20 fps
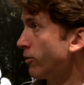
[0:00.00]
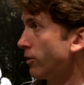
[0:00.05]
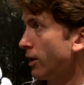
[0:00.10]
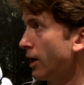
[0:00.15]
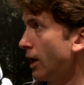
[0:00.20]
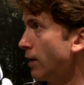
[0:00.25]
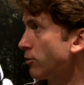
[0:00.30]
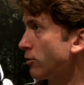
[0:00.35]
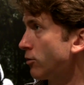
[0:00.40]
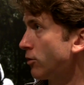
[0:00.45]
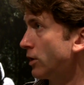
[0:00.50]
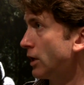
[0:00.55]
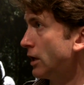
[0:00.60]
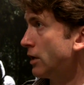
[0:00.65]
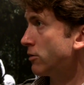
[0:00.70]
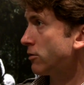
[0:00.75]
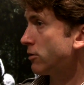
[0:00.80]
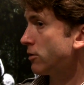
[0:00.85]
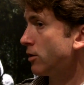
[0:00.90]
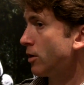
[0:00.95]
for the game's
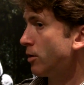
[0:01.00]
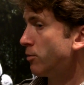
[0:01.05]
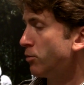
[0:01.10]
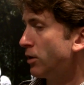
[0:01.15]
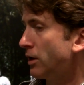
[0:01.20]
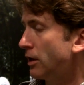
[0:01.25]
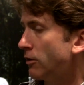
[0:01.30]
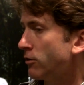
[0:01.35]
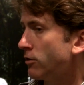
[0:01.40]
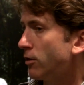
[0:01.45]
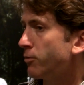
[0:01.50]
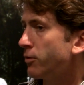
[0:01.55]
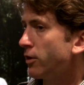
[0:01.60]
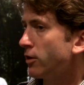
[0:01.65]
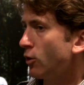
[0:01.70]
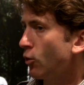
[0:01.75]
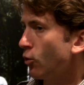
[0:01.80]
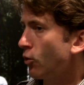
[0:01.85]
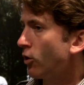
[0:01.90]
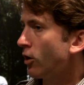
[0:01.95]
release, but it's something
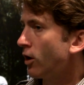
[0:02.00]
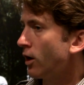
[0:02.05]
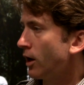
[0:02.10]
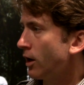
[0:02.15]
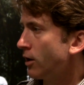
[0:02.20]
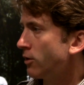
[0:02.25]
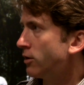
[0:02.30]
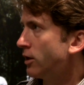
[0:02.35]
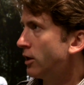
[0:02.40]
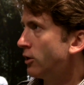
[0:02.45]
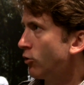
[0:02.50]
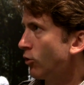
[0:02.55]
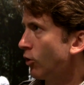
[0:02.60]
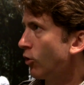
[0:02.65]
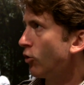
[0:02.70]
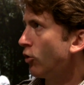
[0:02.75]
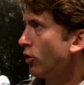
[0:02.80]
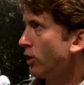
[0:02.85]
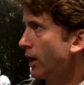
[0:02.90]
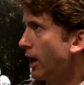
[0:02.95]
that we're going to continue to
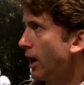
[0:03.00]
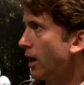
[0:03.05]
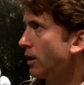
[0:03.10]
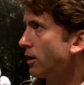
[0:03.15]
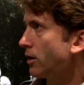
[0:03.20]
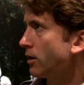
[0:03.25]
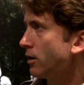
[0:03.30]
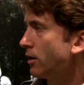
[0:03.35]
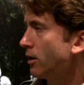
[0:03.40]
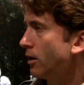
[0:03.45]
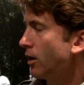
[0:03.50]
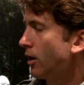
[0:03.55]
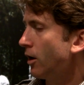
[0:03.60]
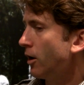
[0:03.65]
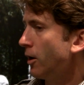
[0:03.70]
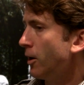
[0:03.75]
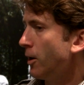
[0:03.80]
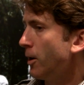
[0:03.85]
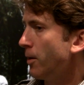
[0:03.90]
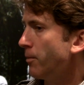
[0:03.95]
look at
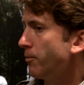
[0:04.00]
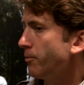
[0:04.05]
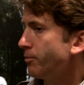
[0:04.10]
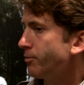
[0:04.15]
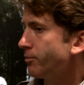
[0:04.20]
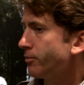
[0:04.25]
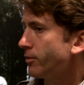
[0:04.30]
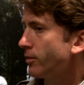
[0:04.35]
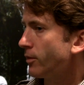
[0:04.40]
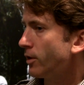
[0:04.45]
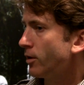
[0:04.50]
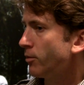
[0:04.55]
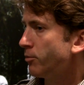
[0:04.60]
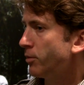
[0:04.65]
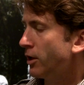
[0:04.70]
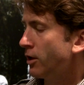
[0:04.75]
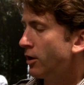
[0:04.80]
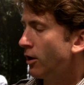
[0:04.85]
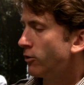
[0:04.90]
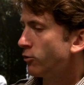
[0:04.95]
um,
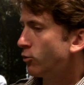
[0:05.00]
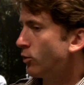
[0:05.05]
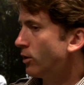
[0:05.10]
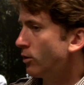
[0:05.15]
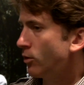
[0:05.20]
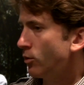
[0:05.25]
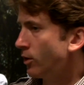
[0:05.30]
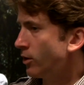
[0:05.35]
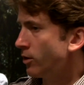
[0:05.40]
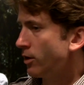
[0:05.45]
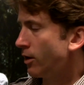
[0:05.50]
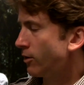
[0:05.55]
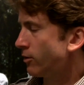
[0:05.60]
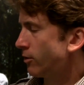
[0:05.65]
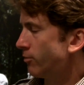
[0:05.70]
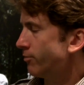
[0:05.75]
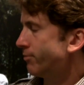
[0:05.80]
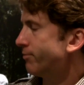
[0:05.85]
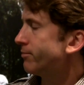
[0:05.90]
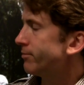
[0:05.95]
because we, we think it's
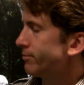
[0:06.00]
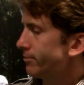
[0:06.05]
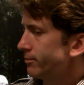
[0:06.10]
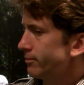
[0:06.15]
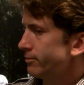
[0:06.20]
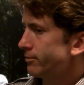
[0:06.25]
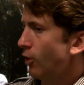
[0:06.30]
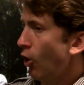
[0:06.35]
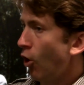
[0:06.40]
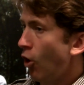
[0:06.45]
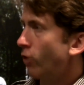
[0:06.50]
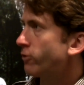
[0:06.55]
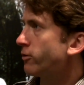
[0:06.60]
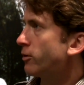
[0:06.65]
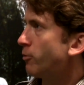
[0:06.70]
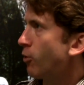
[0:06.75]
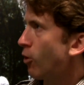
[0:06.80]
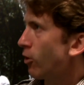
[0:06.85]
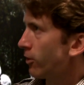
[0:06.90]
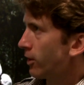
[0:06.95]
an
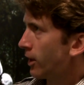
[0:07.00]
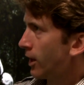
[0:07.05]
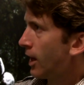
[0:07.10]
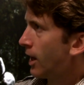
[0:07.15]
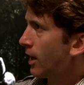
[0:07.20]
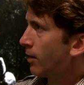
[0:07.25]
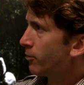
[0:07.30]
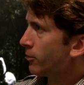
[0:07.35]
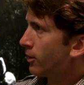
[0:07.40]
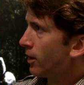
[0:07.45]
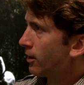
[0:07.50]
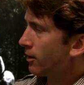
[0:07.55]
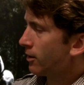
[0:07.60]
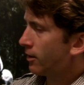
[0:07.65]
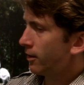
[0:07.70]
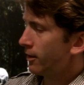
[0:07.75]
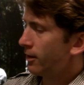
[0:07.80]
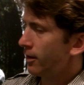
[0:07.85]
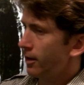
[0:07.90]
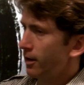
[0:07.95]
awesome part of the game yeah. that
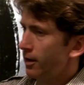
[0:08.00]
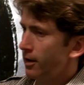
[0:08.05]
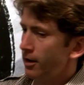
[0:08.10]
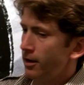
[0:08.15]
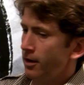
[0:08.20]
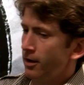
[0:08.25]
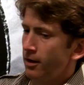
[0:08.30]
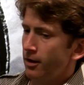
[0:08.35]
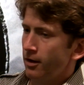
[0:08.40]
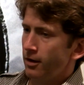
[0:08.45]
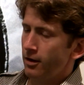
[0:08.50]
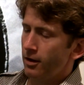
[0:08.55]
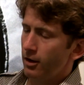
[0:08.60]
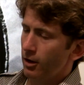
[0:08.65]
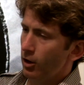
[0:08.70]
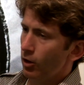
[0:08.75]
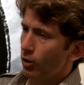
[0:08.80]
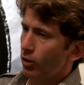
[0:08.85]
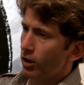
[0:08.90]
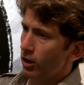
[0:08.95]
you
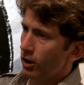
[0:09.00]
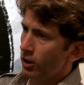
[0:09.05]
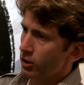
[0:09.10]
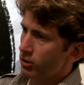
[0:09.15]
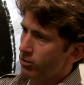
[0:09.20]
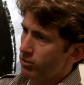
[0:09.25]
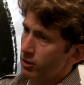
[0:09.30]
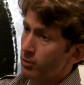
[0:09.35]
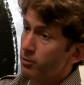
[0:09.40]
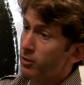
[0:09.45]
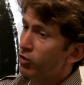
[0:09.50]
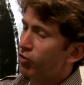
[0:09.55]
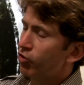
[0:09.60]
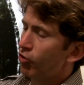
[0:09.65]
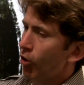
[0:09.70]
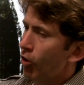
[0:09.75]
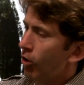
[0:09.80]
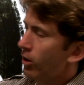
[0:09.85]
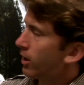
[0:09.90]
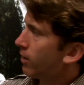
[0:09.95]
know the
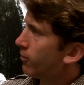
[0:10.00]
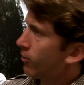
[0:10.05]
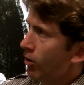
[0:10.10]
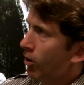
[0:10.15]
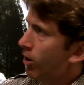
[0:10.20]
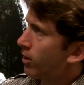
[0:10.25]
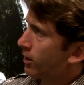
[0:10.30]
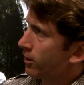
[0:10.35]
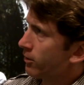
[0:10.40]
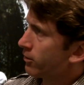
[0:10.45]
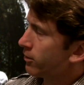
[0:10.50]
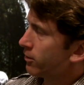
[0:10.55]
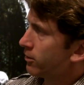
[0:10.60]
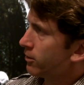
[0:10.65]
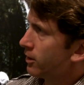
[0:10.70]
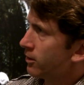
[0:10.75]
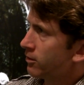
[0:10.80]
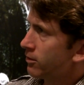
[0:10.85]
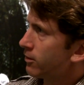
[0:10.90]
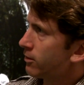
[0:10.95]
majority of our audience is,
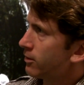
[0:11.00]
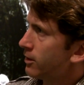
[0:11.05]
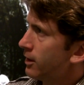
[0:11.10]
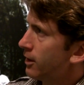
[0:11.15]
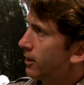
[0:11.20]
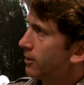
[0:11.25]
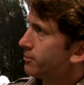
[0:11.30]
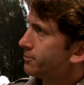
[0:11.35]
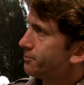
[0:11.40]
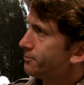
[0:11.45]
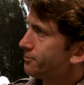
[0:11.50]
isn't seeing.